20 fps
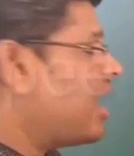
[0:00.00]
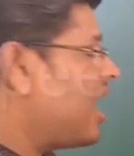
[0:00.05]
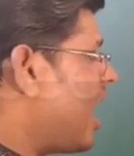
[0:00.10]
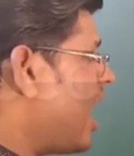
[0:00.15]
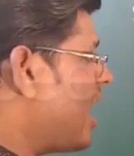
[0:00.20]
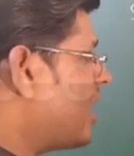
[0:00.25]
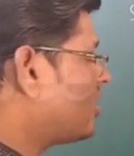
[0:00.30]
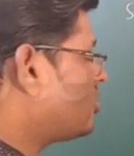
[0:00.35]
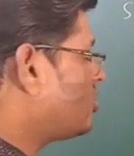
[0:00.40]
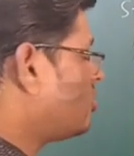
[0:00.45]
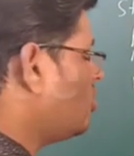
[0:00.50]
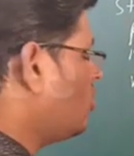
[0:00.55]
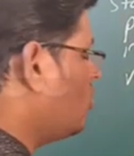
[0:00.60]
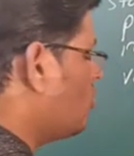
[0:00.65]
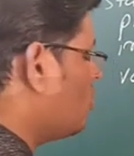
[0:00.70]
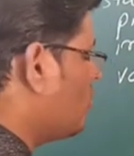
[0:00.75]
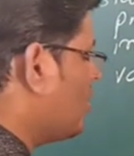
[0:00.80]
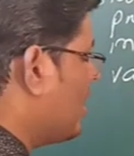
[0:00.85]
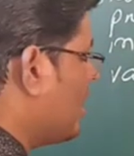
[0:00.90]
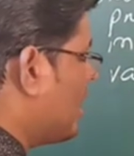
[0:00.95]

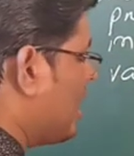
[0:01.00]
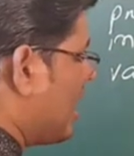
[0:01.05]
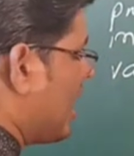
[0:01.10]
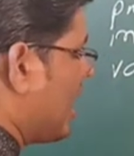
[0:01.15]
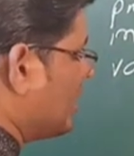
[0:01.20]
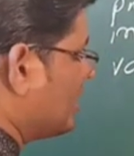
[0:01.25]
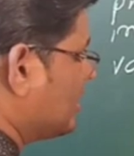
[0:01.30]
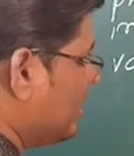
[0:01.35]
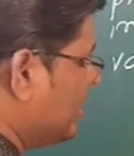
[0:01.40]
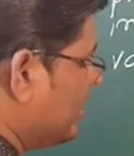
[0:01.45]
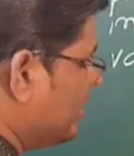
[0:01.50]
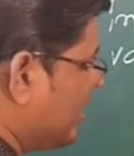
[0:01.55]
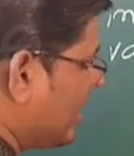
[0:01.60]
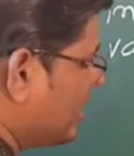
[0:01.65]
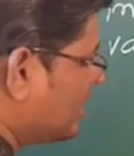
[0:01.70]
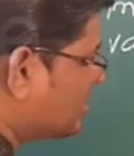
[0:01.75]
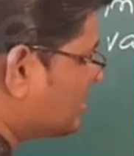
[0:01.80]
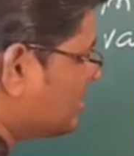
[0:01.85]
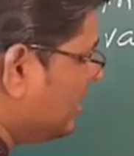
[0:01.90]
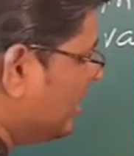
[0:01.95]
R2 and the
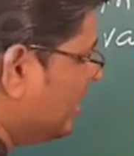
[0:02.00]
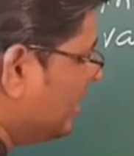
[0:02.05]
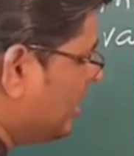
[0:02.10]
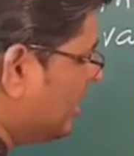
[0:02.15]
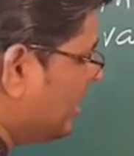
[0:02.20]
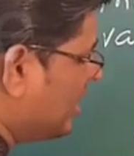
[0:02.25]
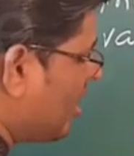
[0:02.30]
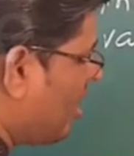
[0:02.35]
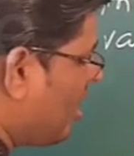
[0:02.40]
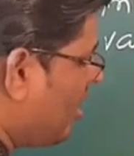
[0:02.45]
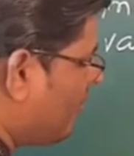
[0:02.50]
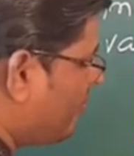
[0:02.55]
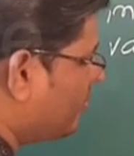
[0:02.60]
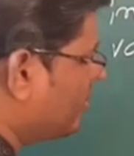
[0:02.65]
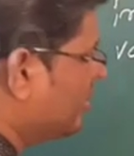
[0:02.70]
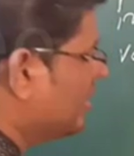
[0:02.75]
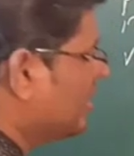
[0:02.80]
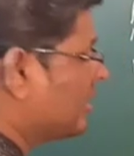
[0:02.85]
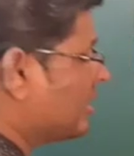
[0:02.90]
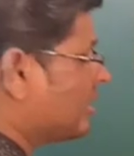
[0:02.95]
density of
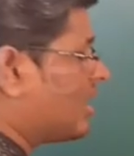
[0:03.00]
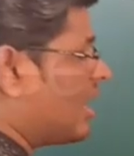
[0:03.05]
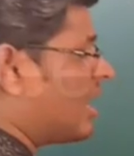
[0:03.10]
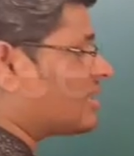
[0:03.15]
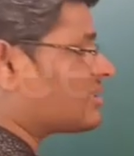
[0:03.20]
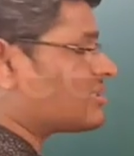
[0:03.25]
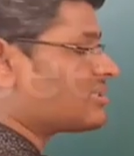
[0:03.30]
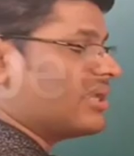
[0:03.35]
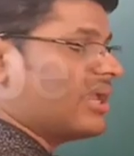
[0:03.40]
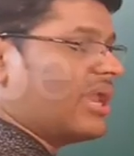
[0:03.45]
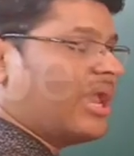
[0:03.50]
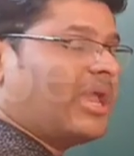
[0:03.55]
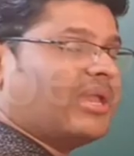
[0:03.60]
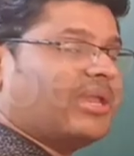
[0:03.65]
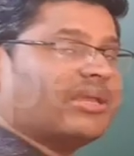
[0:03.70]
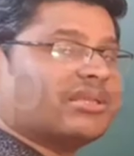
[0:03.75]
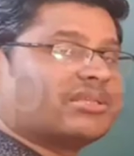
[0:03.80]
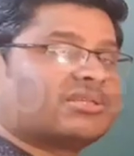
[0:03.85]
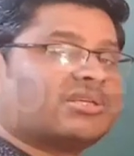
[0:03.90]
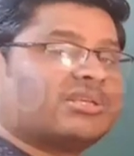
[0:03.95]
gas
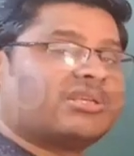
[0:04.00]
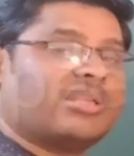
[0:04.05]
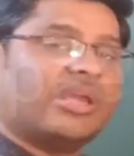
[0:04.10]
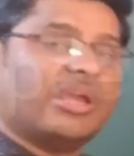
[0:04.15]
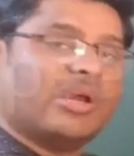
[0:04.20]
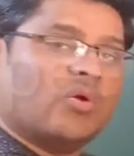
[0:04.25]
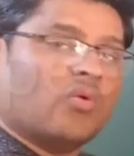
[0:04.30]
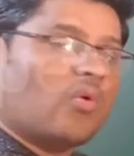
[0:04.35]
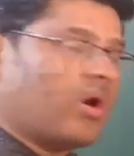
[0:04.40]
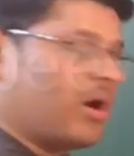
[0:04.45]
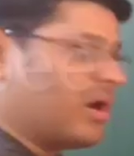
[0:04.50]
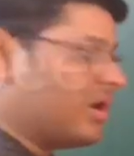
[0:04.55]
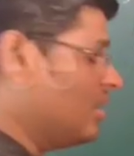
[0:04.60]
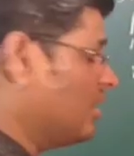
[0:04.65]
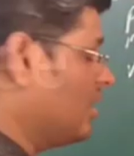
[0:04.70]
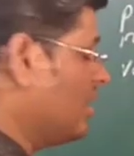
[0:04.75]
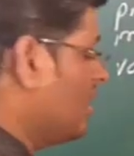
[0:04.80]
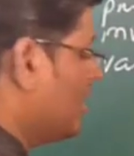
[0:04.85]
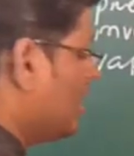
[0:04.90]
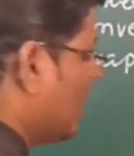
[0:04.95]
A is
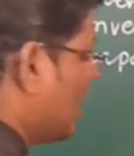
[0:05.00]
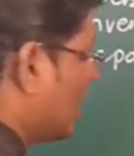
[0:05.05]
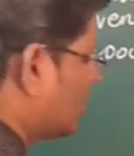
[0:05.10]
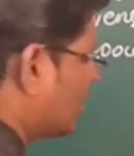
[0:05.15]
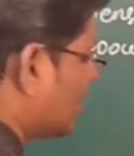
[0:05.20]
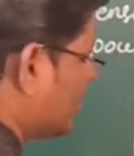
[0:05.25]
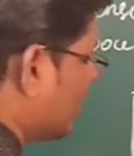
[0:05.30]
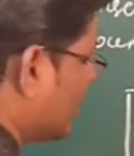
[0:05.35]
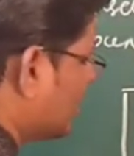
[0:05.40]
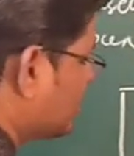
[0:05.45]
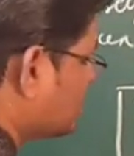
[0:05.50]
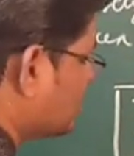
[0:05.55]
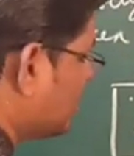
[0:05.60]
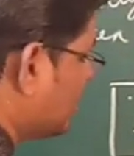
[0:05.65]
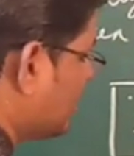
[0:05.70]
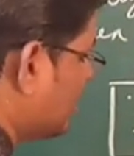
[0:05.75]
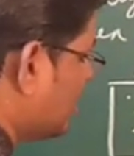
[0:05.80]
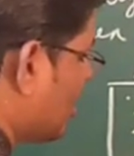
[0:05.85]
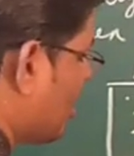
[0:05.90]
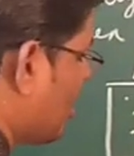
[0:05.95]
D1 and the
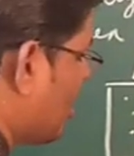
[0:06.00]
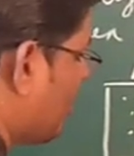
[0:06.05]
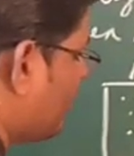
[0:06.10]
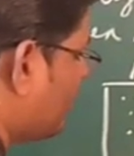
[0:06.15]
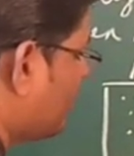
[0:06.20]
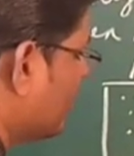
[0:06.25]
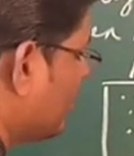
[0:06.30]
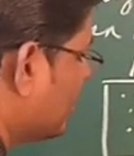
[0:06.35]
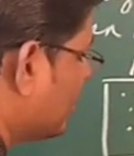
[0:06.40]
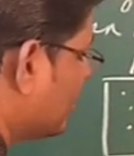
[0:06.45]
density of